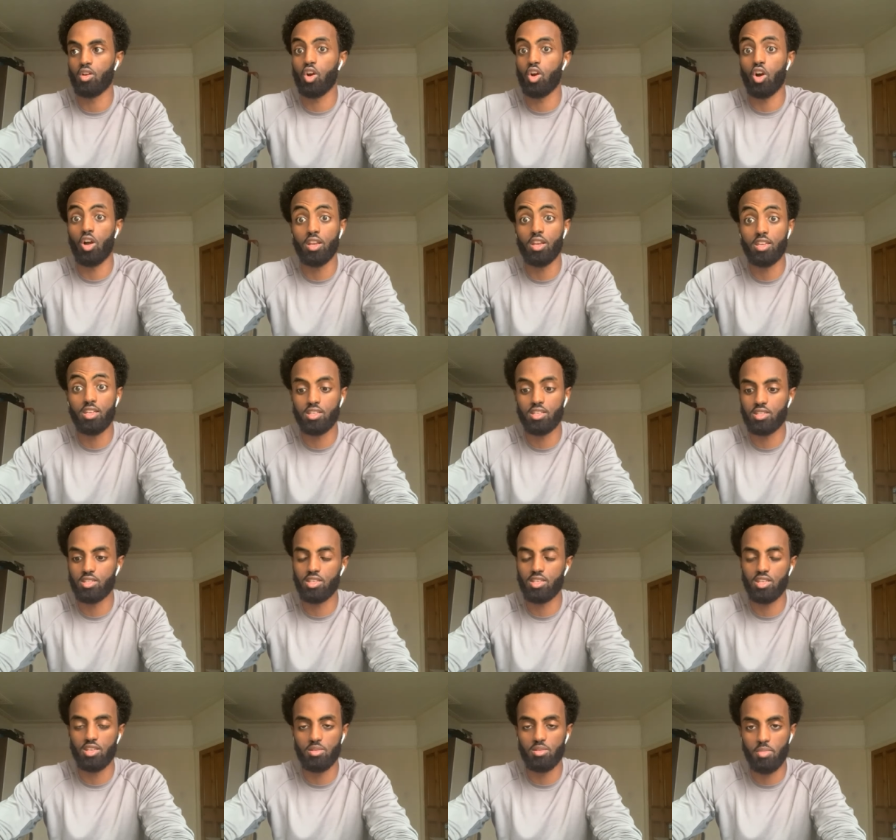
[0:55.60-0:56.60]
colleagues,
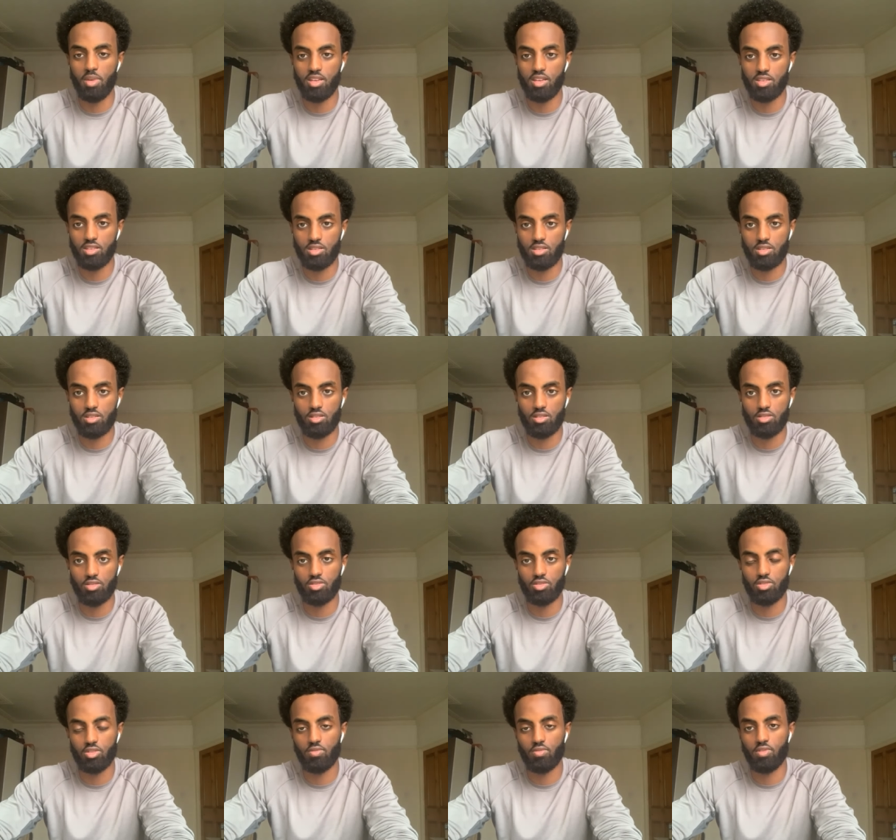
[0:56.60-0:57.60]
teammates,
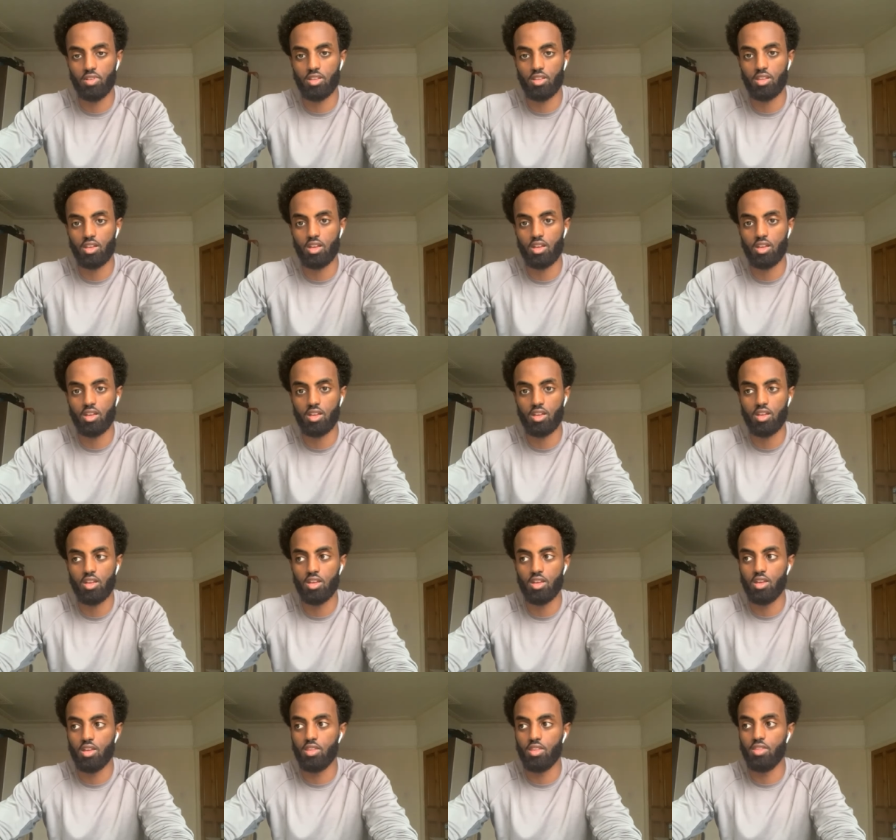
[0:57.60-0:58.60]
and stuff like that
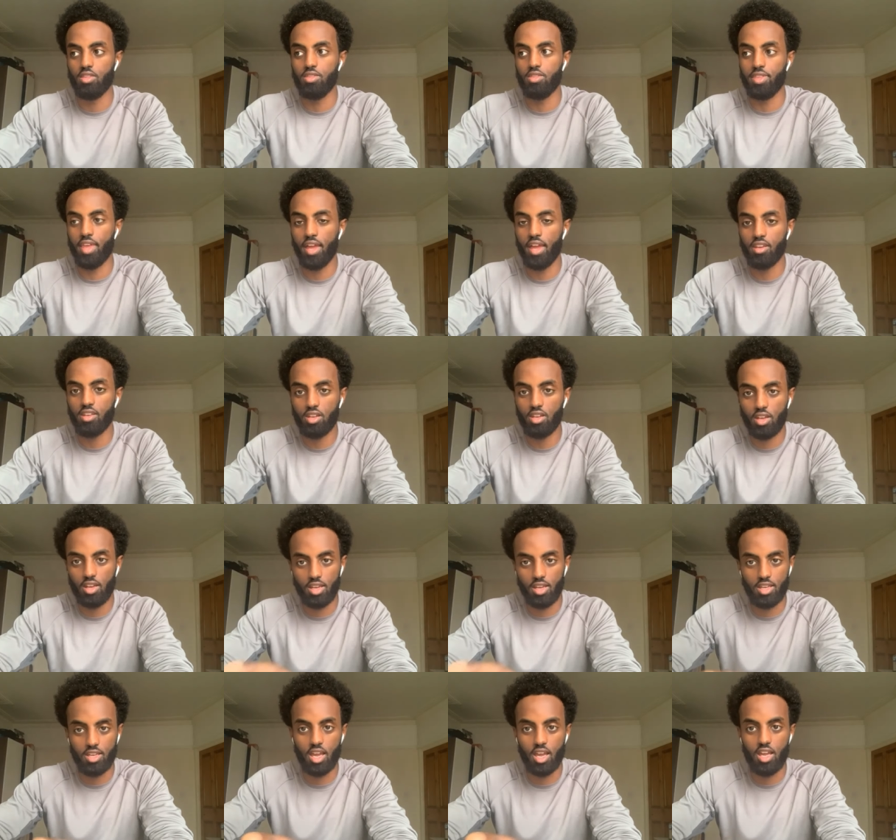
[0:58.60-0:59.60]
then you
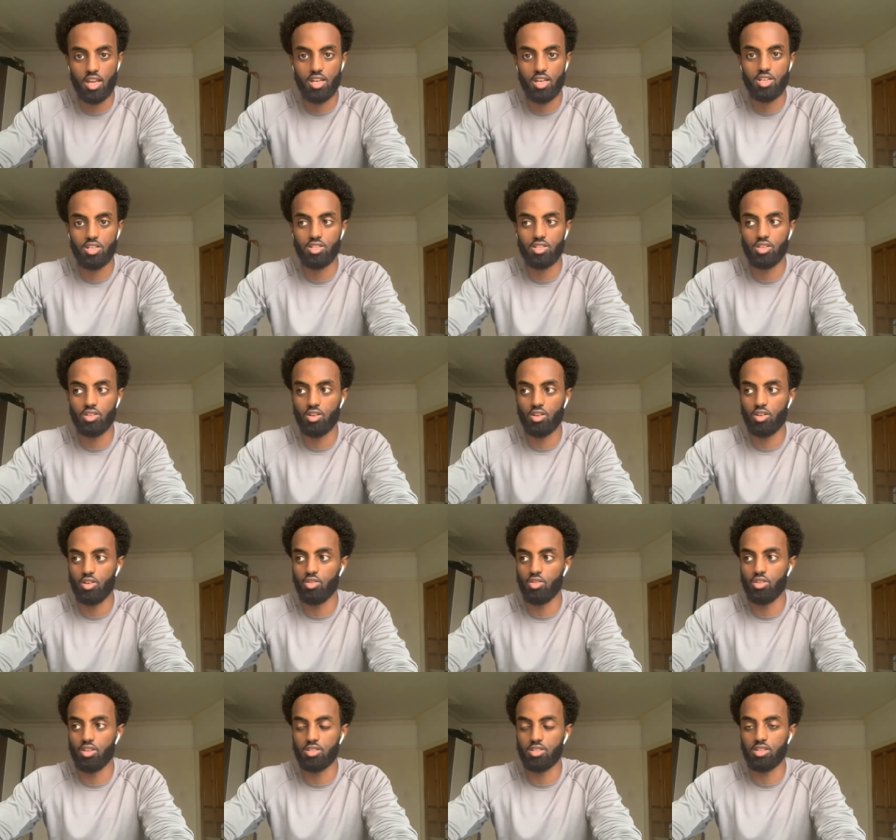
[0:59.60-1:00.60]
can gauge and
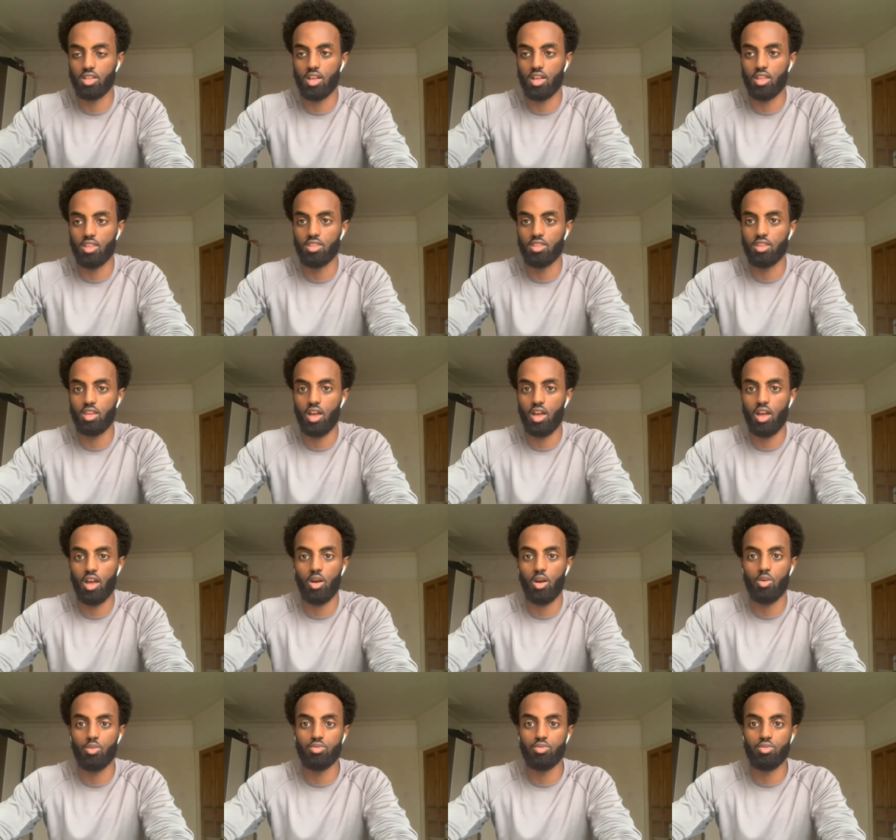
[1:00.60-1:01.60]
understand
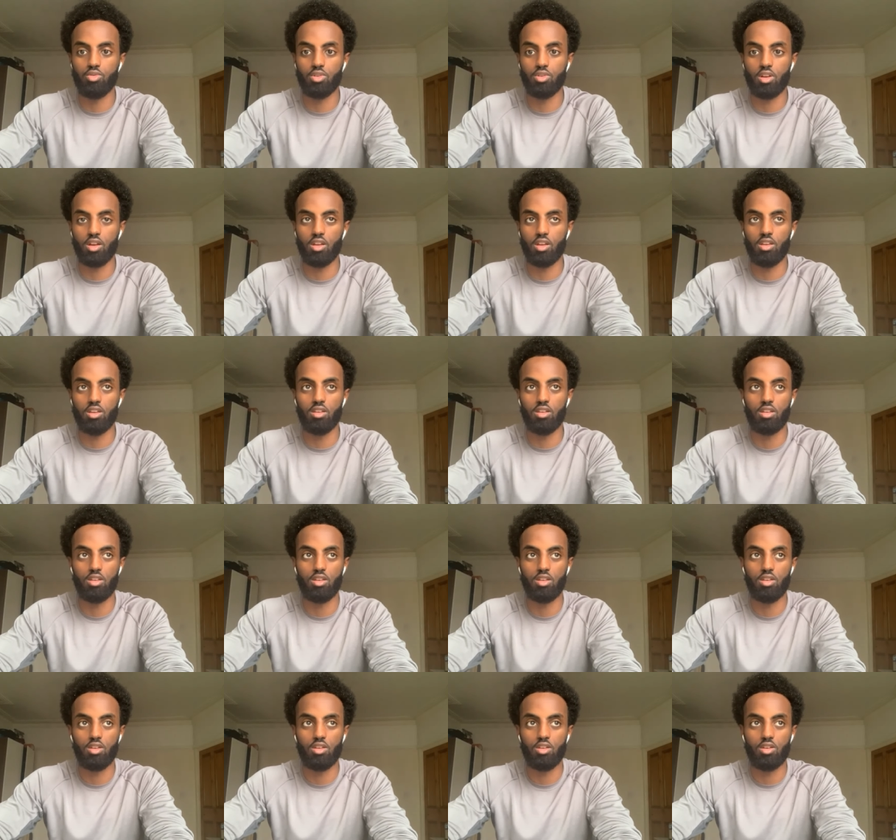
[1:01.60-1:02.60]
how you can
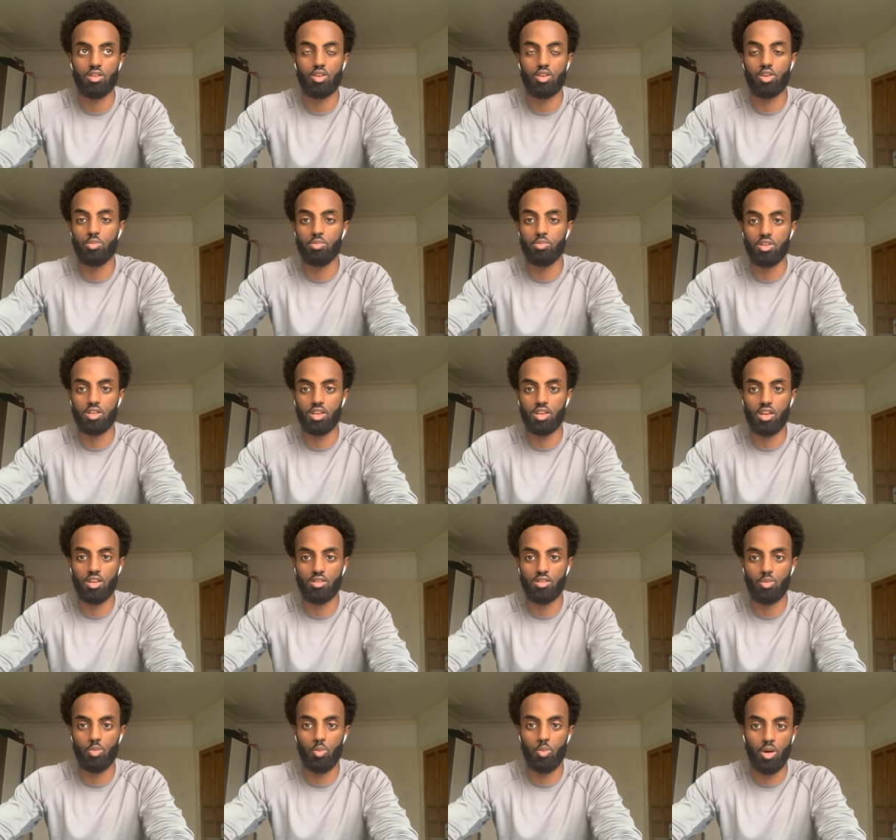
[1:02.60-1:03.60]

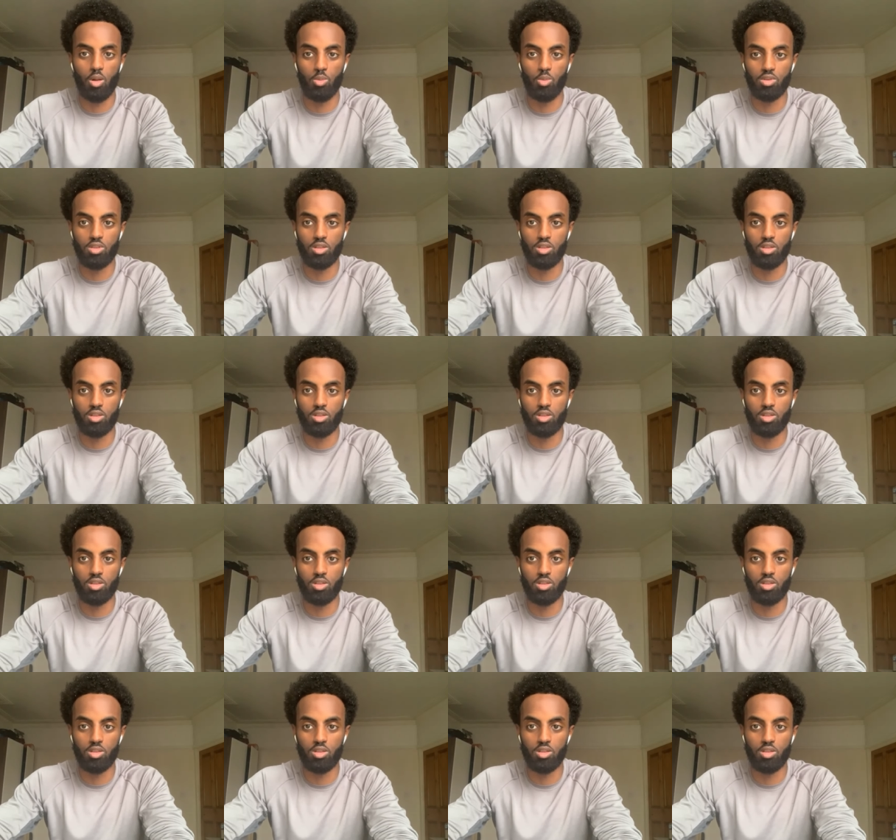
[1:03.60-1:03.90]
communicate well